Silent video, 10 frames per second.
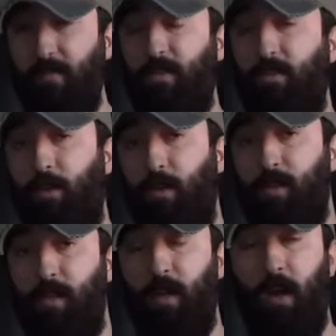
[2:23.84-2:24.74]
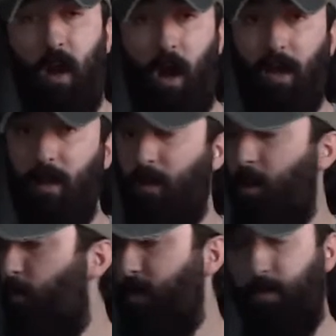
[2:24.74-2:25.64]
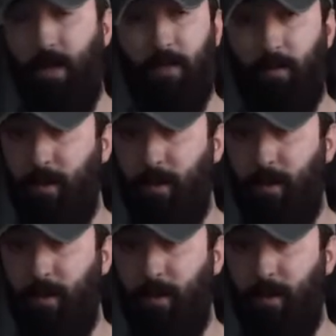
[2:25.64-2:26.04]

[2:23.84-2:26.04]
Uncharted. I can't wait to play this one,